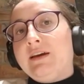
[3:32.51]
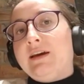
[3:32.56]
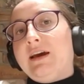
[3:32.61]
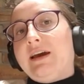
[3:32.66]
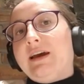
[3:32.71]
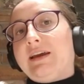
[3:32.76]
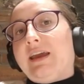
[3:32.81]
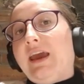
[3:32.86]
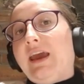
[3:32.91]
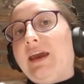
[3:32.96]

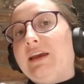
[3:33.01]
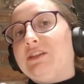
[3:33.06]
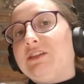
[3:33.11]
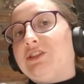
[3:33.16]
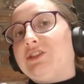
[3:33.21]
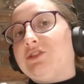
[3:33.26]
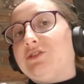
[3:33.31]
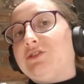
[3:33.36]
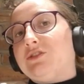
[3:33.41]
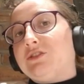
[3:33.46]

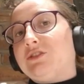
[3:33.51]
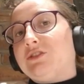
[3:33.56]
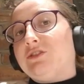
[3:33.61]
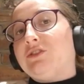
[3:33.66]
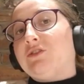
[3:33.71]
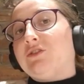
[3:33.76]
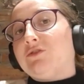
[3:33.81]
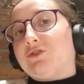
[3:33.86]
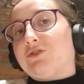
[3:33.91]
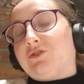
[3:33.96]
occasional
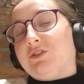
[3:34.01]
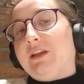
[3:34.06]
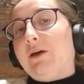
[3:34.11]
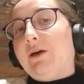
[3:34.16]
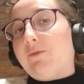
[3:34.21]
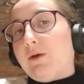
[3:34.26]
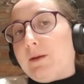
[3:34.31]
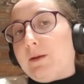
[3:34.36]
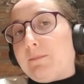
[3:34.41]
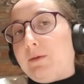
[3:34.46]
social
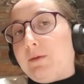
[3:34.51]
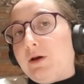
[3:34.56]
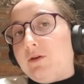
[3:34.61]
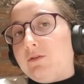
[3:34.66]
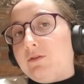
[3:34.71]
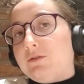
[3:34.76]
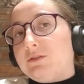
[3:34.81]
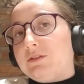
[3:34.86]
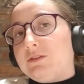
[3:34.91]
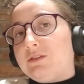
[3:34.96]
network
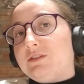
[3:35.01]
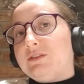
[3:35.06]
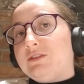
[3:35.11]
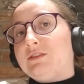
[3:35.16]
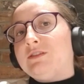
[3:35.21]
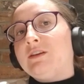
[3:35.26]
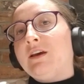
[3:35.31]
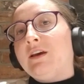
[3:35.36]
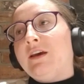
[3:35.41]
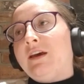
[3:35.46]

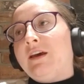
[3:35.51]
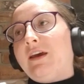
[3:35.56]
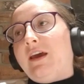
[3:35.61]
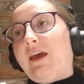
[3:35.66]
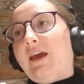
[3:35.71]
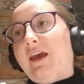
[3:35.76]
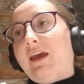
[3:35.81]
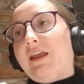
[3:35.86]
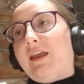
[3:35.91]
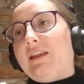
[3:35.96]
posts
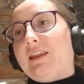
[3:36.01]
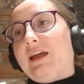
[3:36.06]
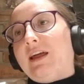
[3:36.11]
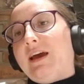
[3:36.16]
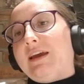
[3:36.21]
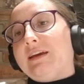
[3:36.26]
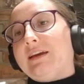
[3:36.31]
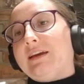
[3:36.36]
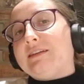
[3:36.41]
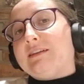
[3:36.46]
and like